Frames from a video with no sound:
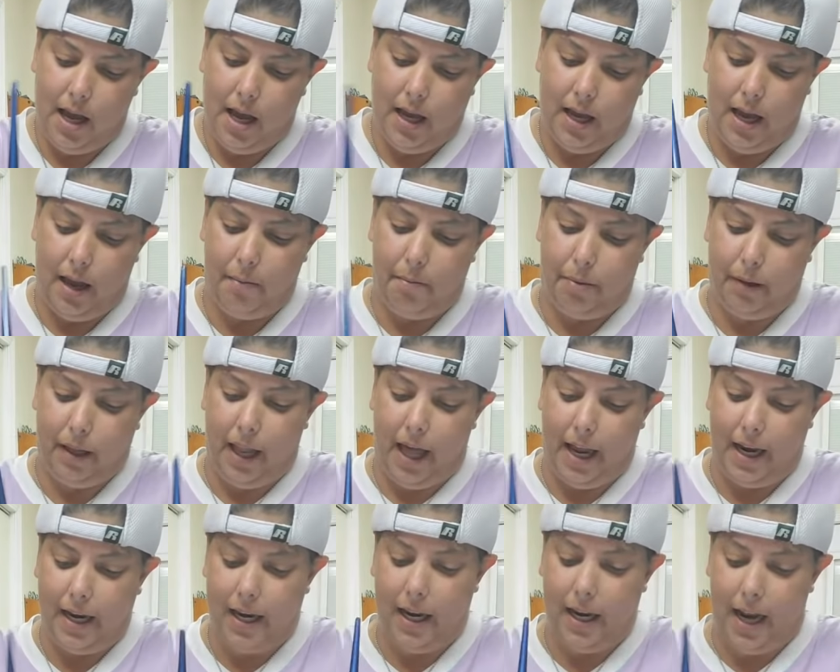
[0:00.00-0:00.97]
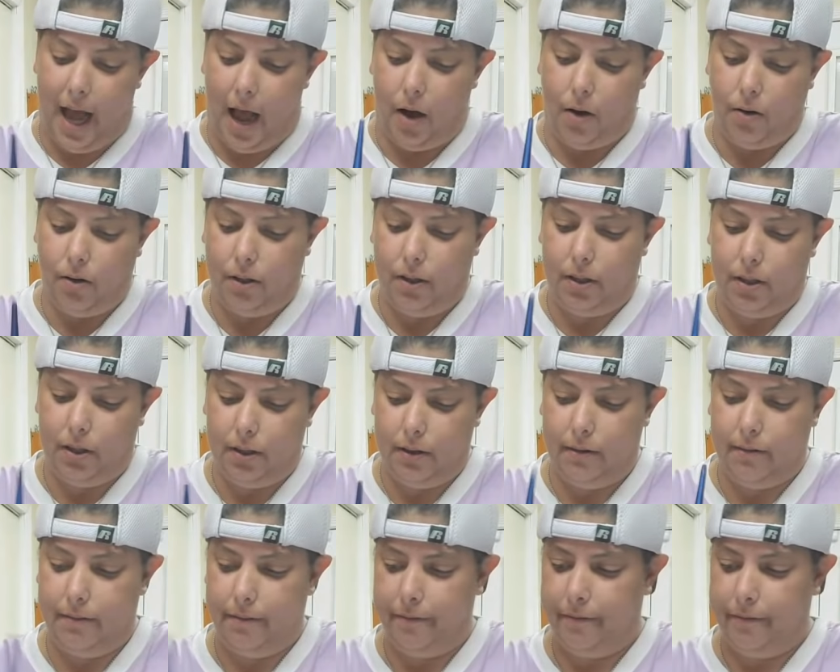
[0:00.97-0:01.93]
get blended out
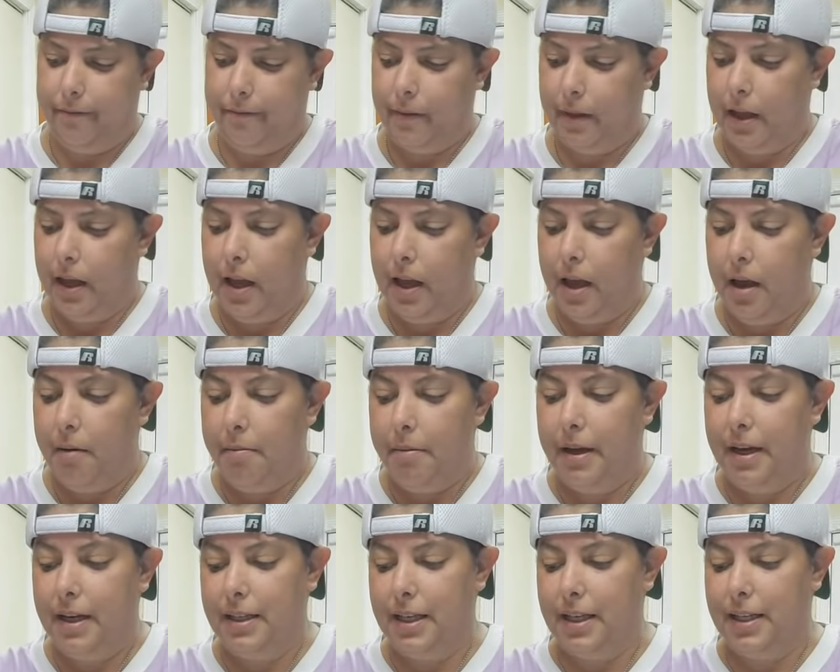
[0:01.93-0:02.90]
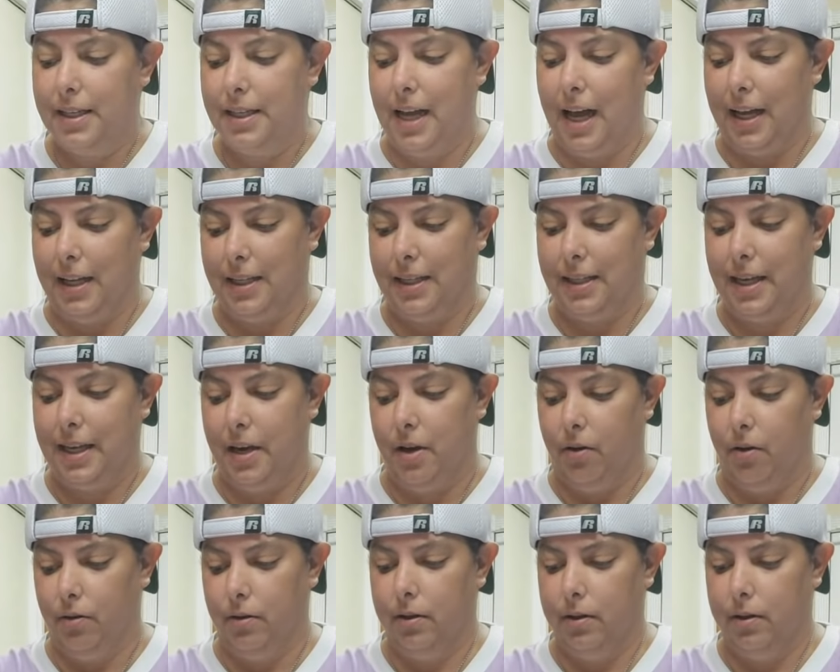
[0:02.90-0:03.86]
because it's not
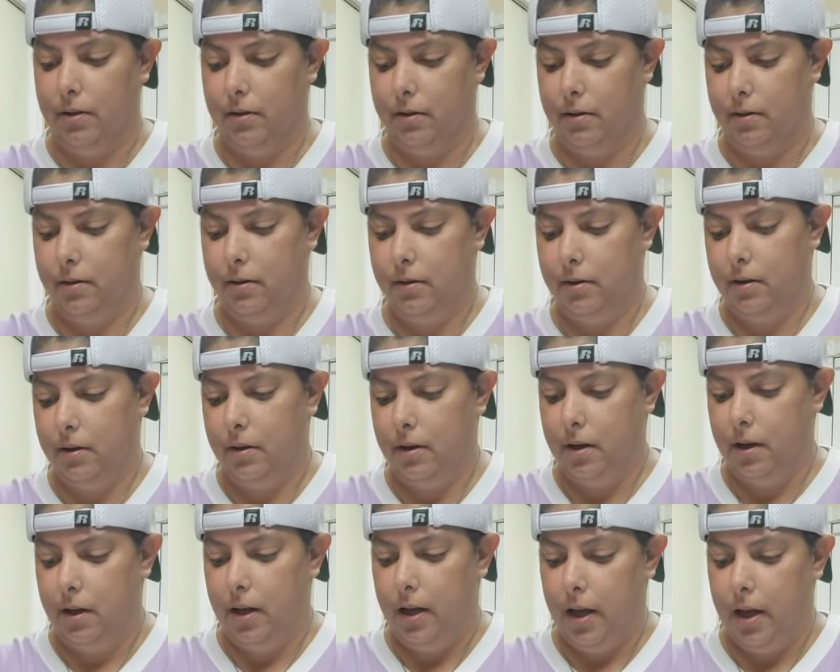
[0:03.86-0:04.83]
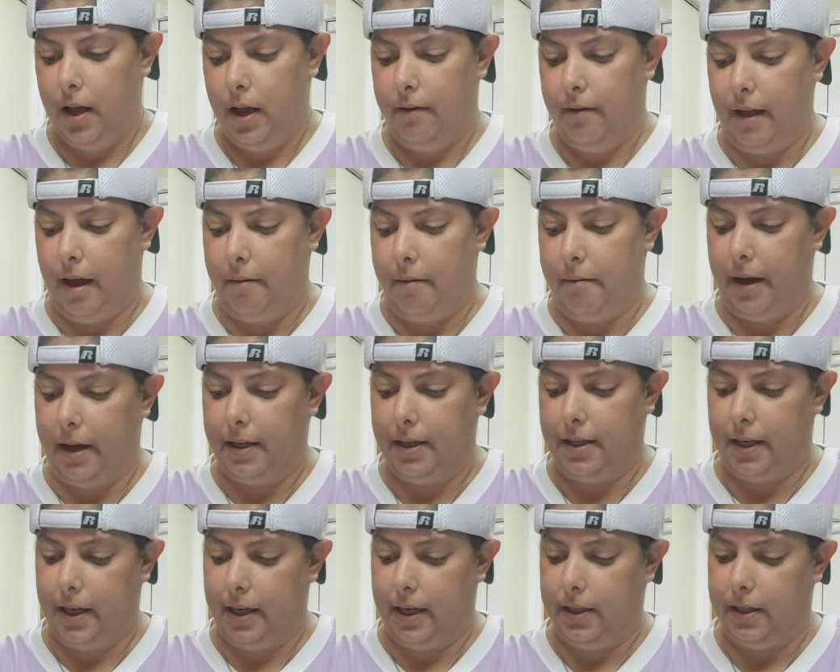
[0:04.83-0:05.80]
sealed. If that makes
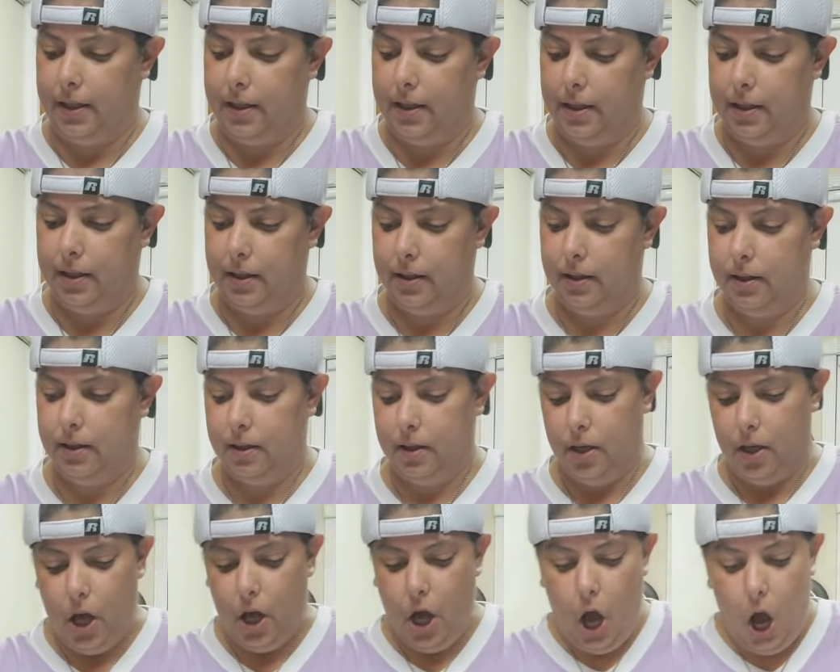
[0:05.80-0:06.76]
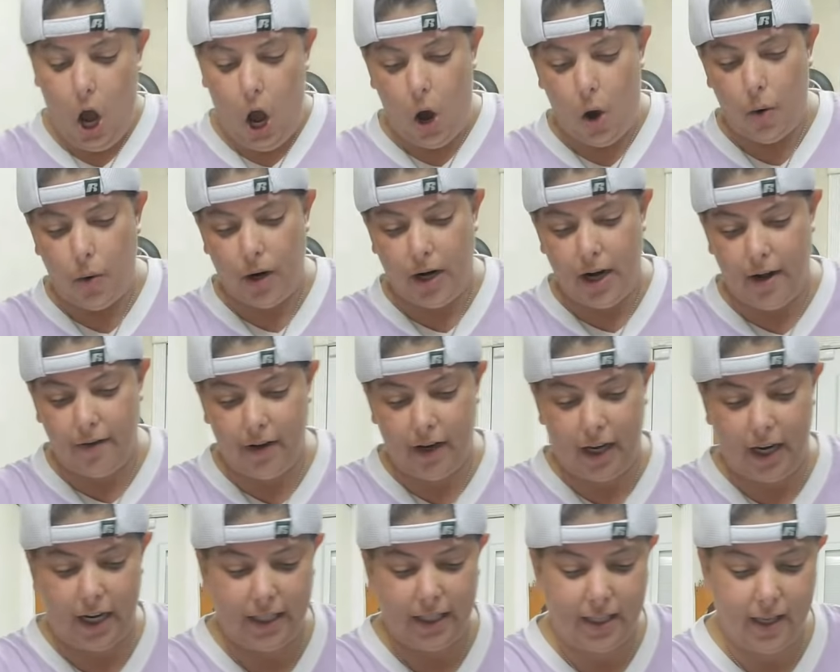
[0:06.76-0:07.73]
sense. Oh, we're never
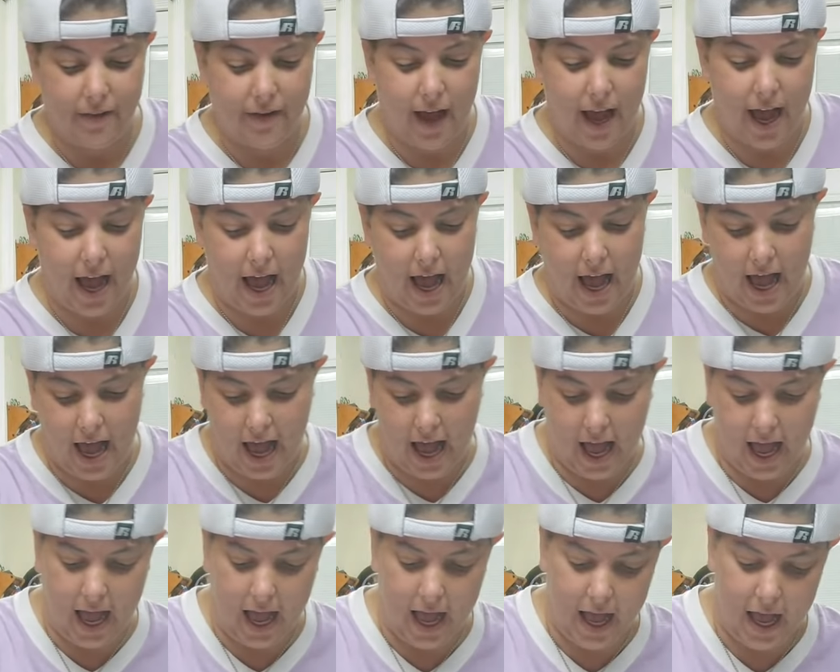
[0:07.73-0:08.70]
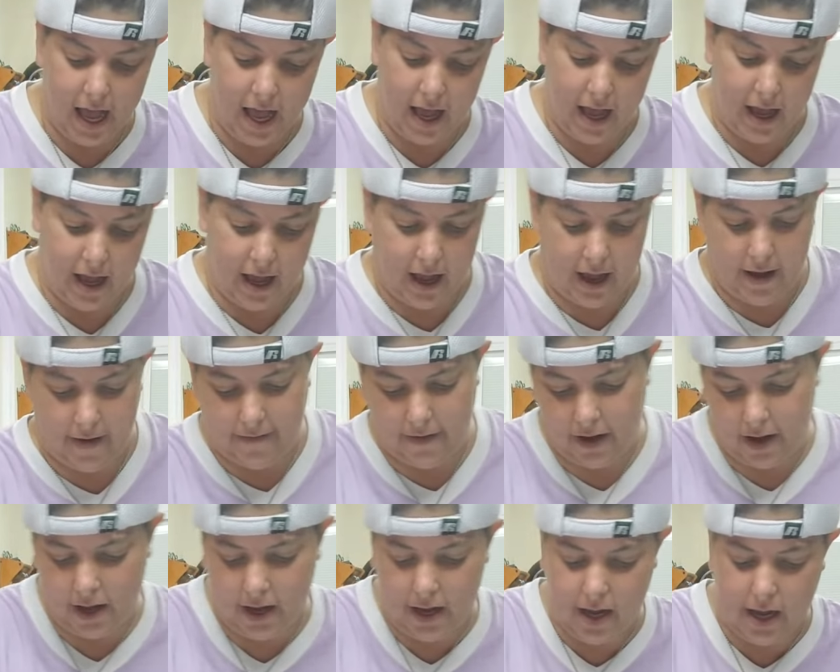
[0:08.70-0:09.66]
gonna survive
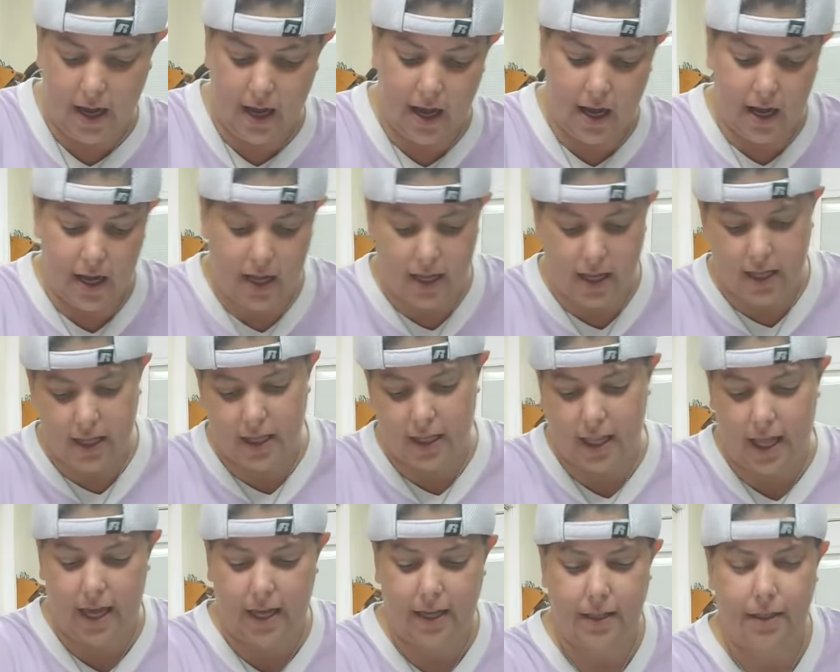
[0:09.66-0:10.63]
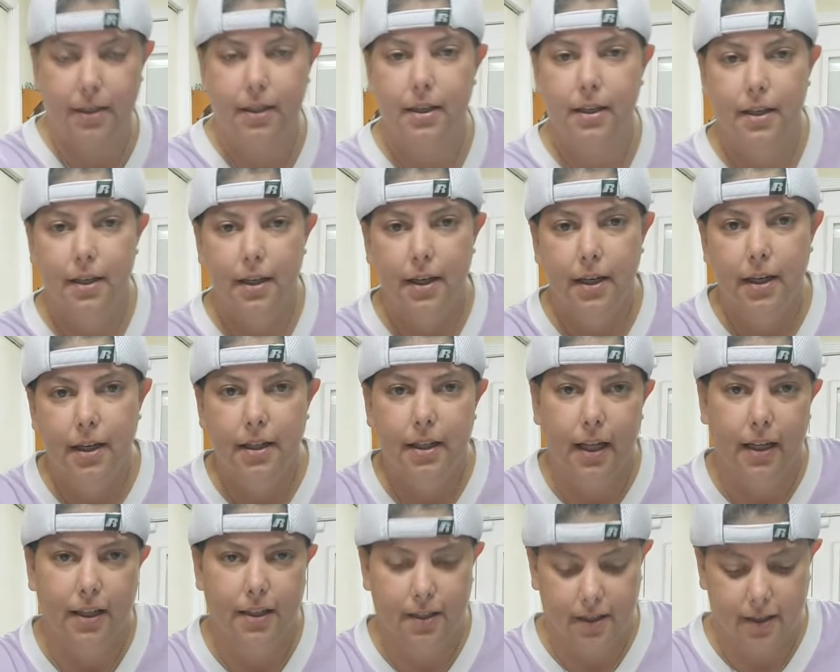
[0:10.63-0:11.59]
unless...
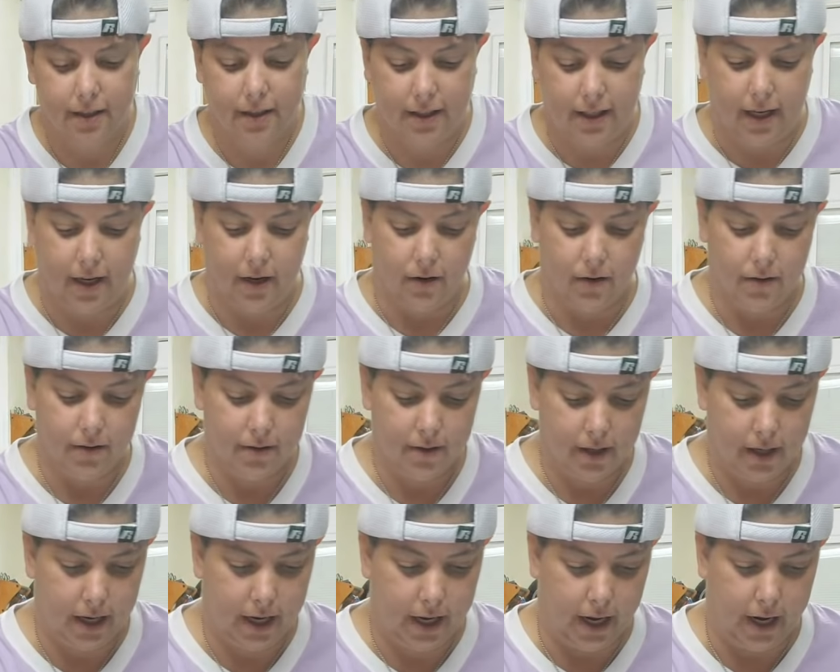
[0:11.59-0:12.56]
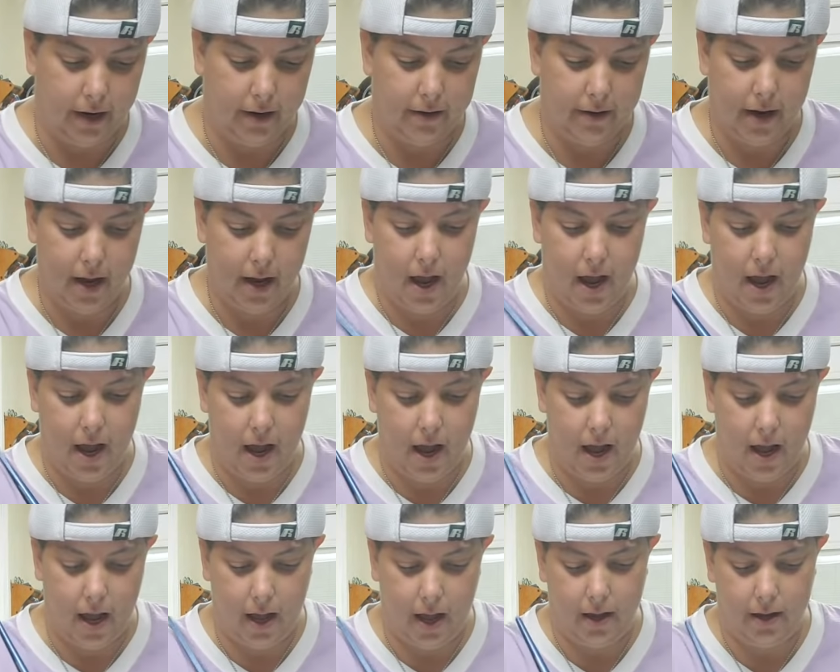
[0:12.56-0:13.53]
That's seal. You get it?
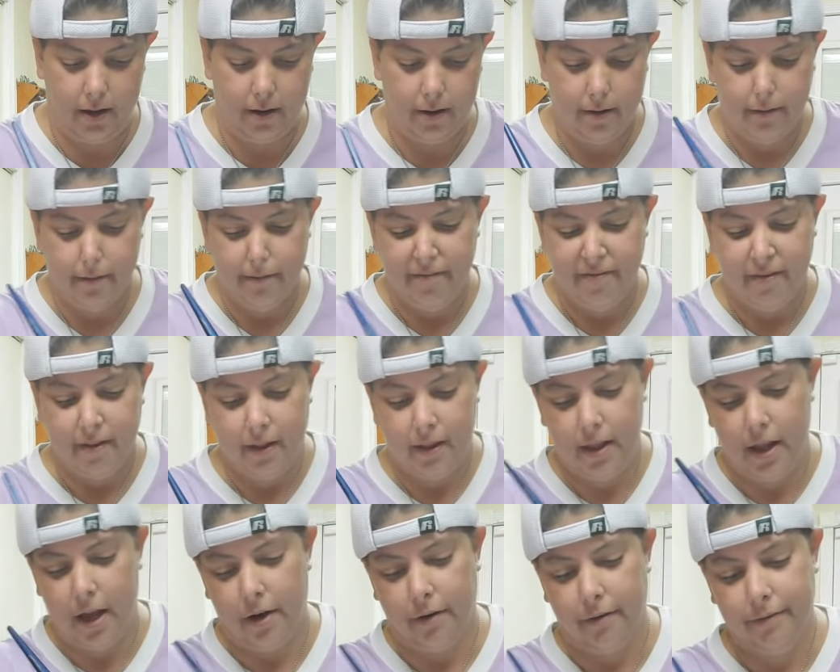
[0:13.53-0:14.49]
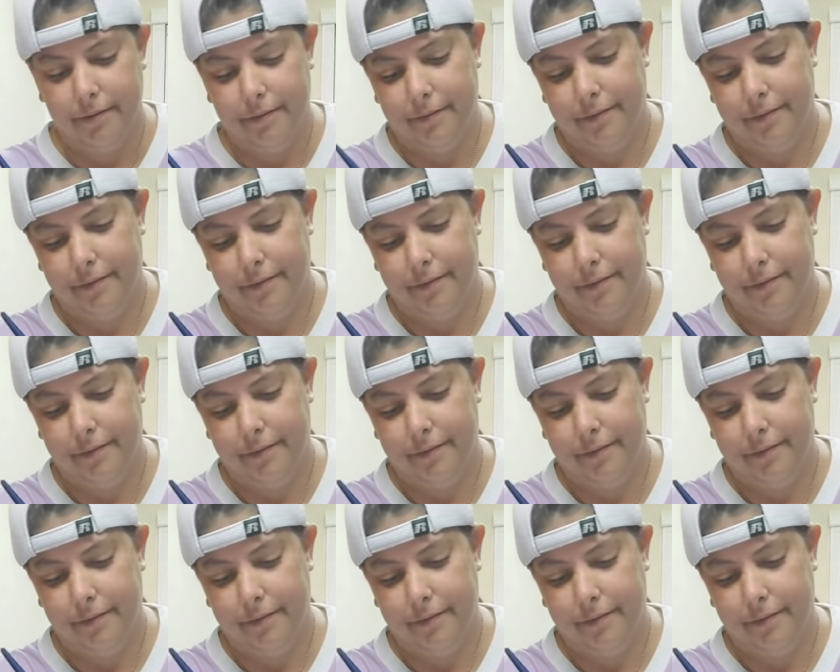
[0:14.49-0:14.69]
No.